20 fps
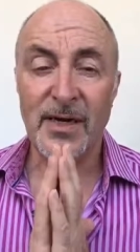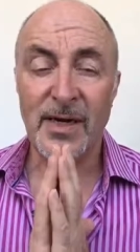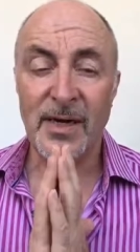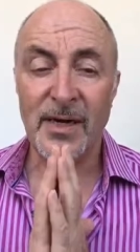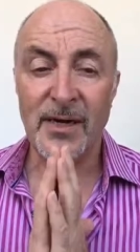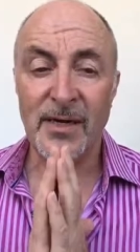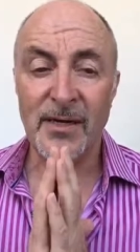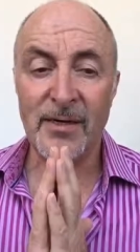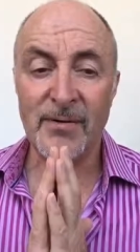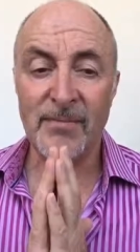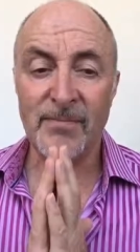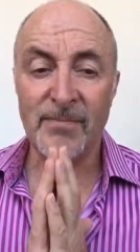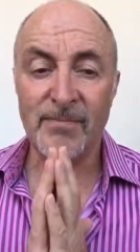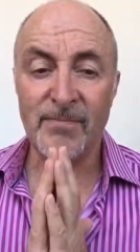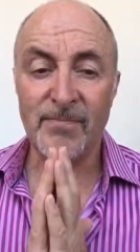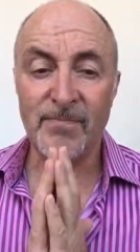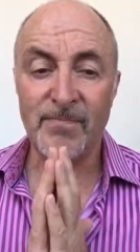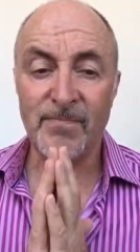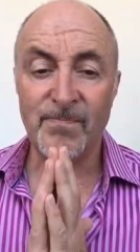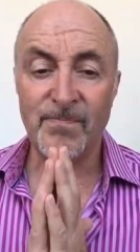
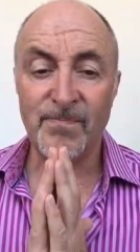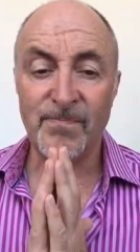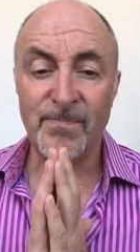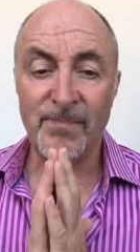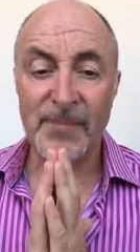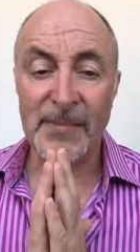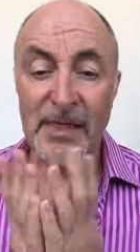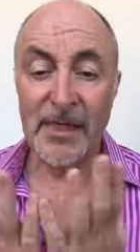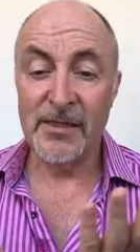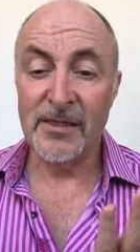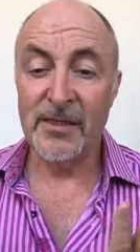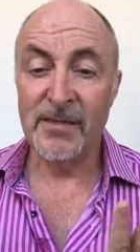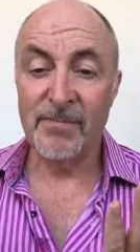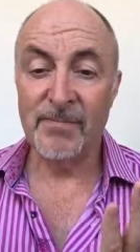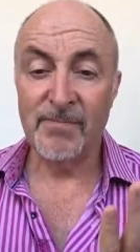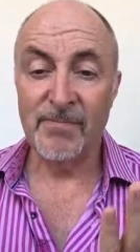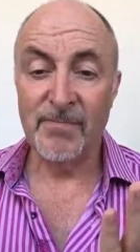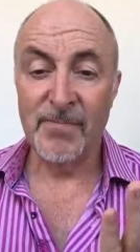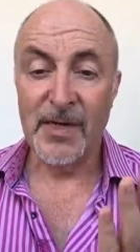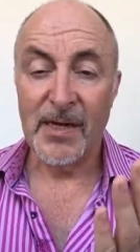Um, and that's it.
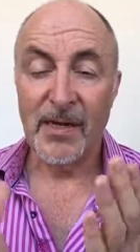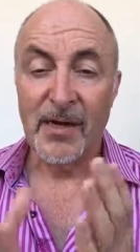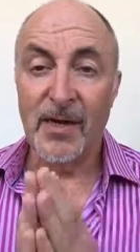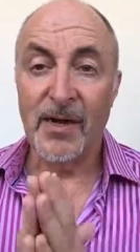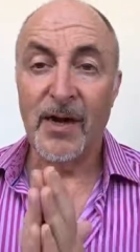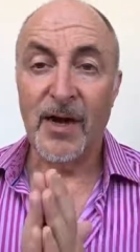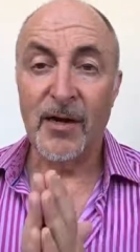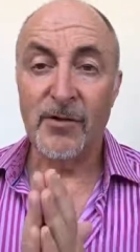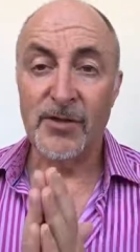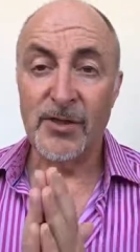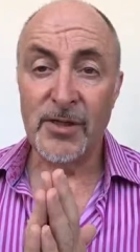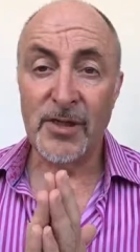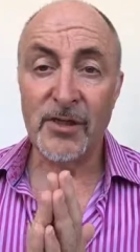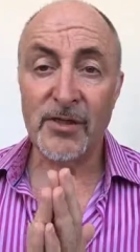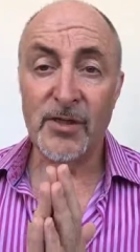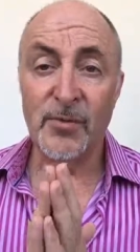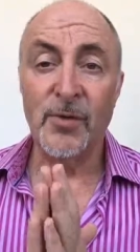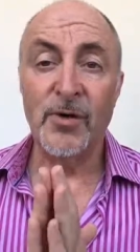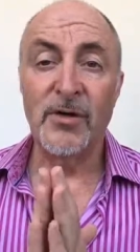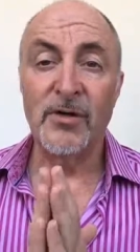I'll see you again
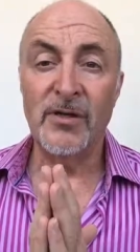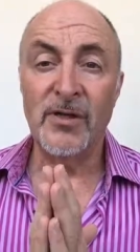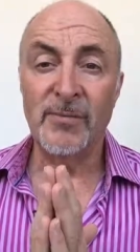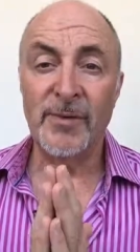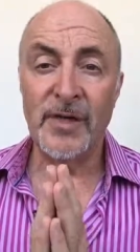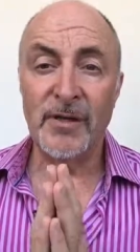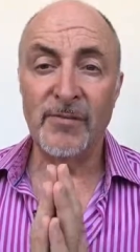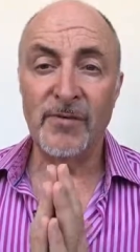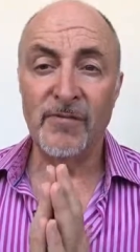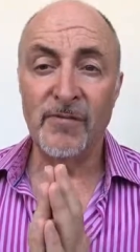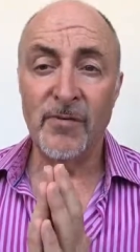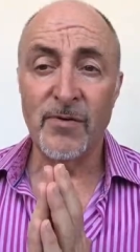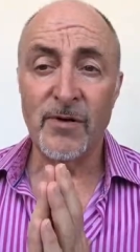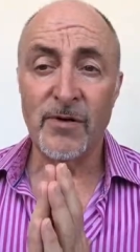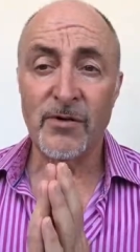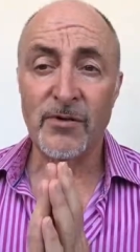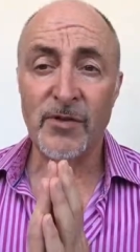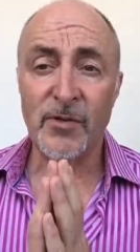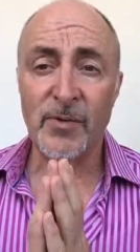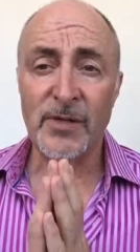tomorrow. That'll be number four
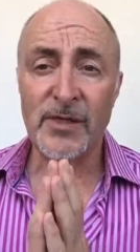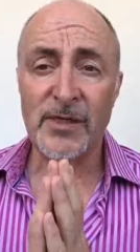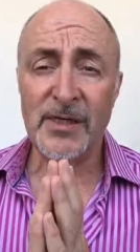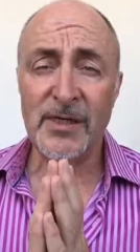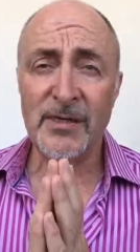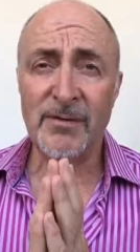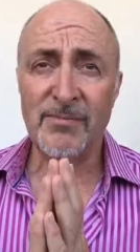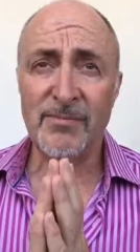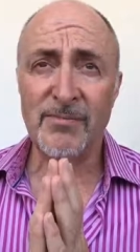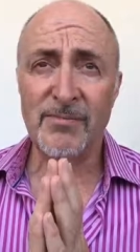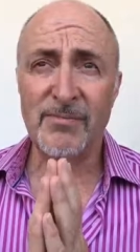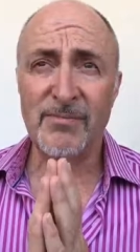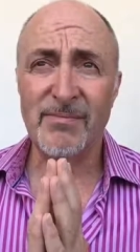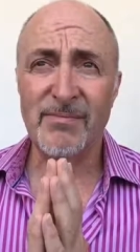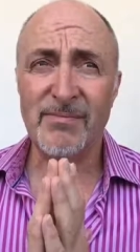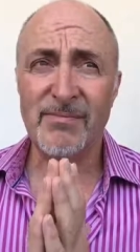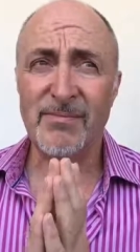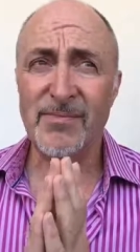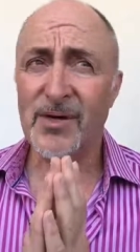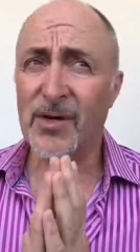hundred twenty.
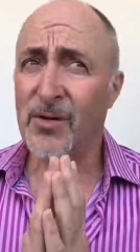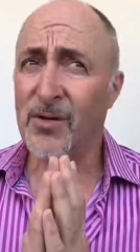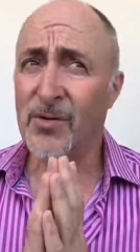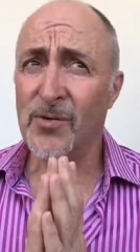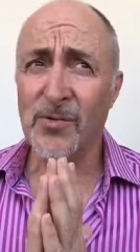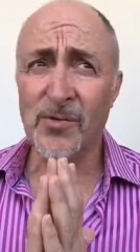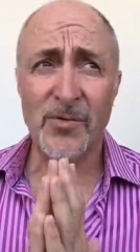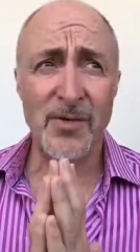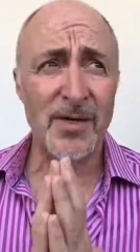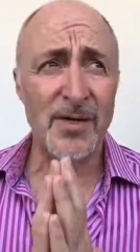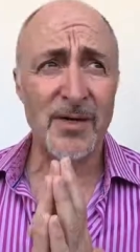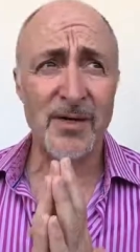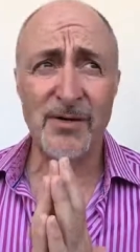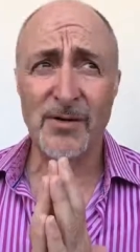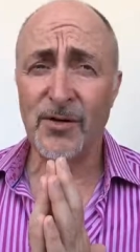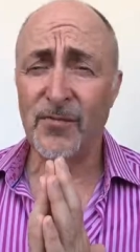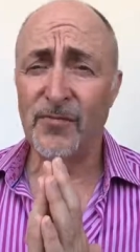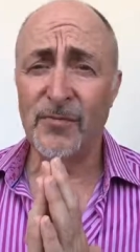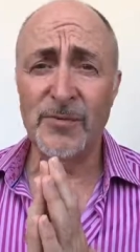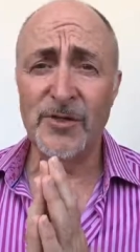No uh,
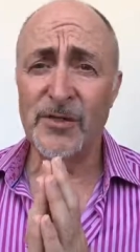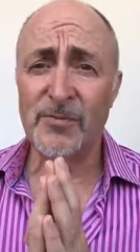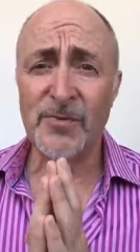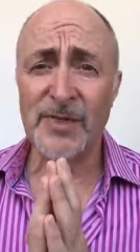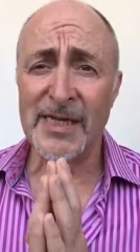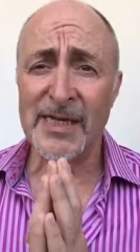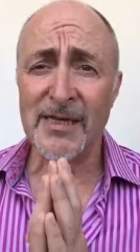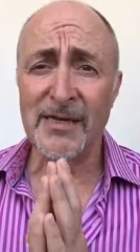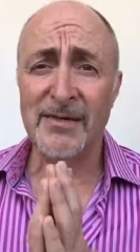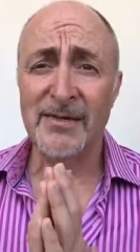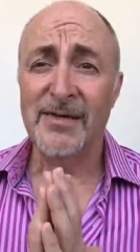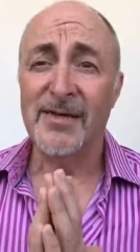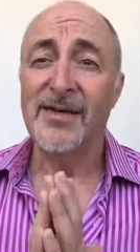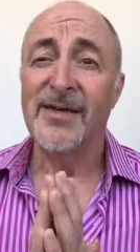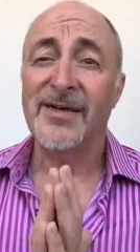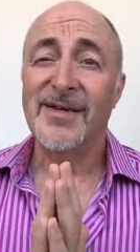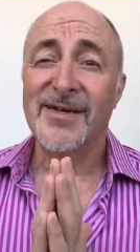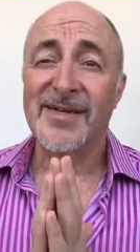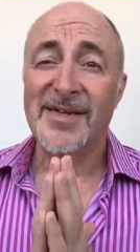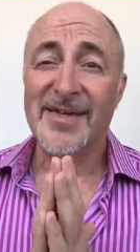euphemisms there.
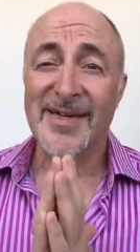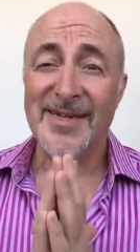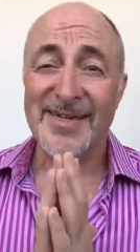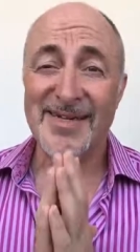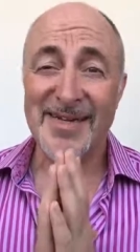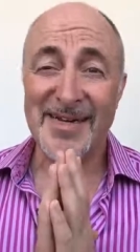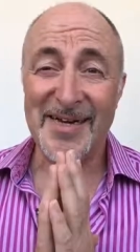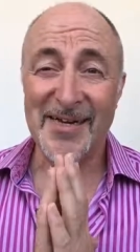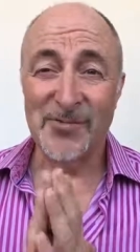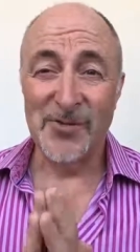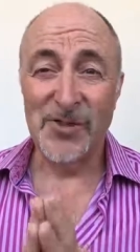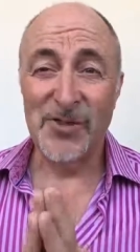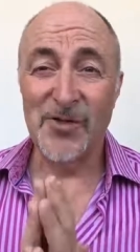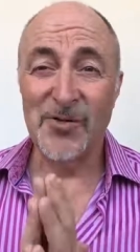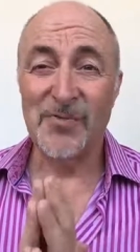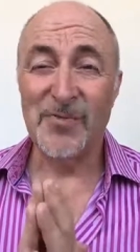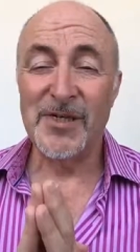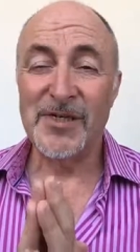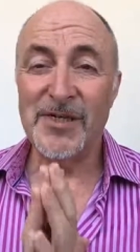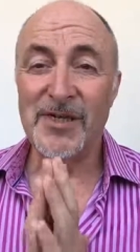I wish you a
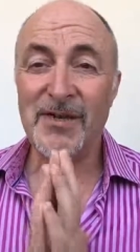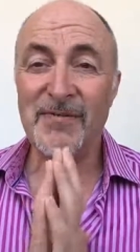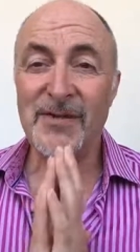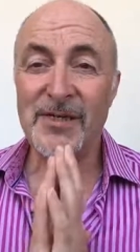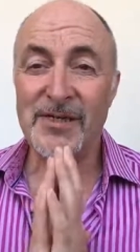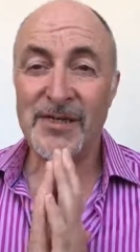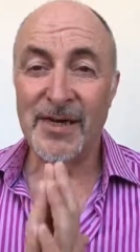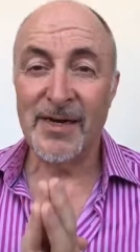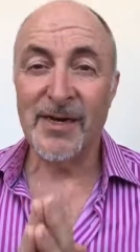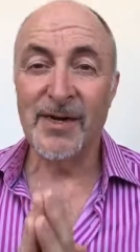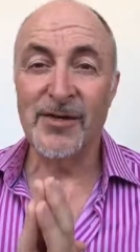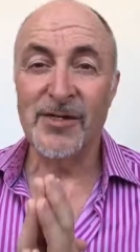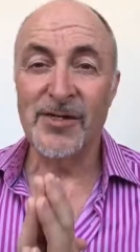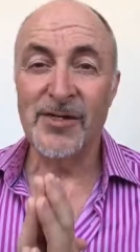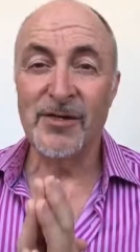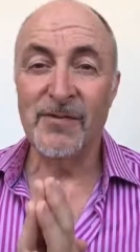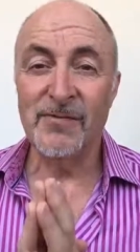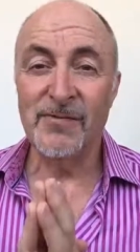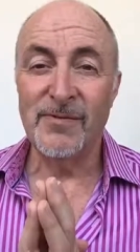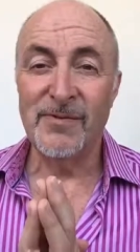pleasant evening. Take care of
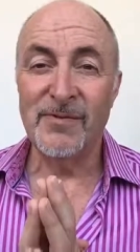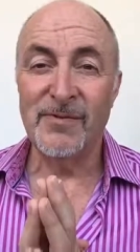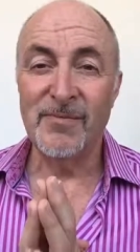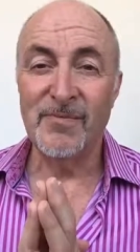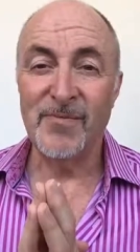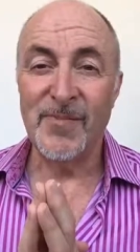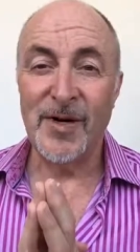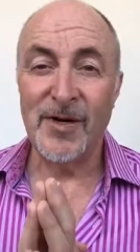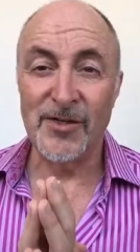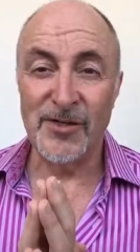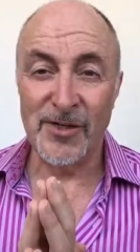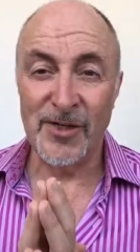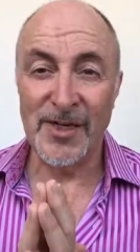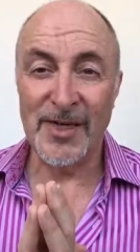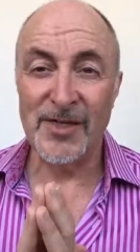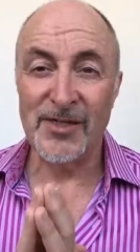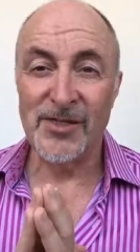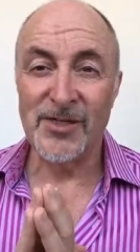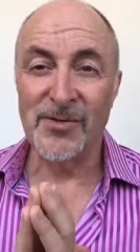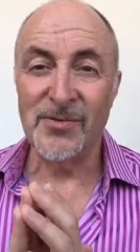yourself. I'll see you
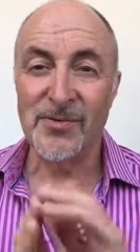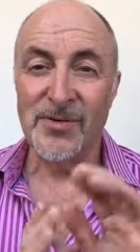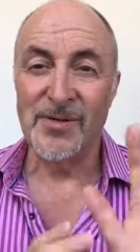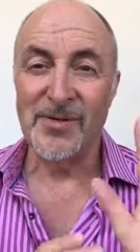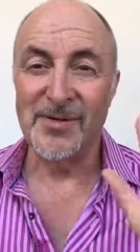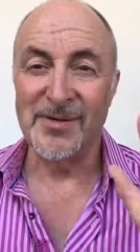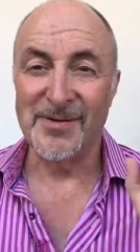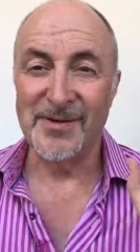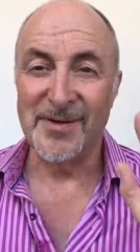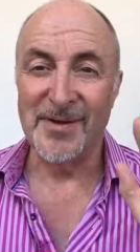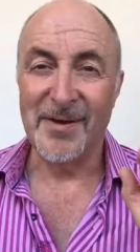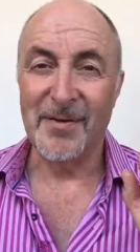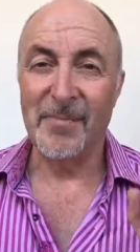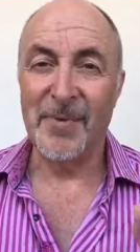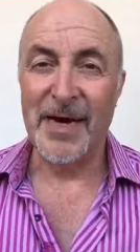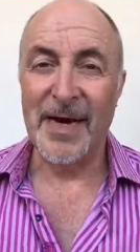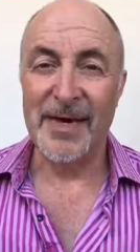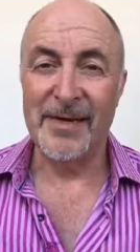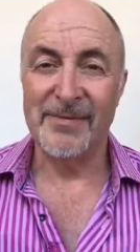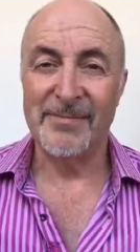again soon.
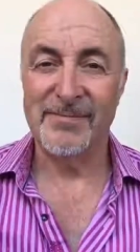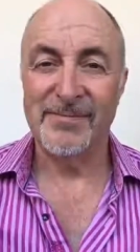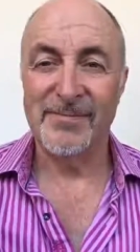Bye.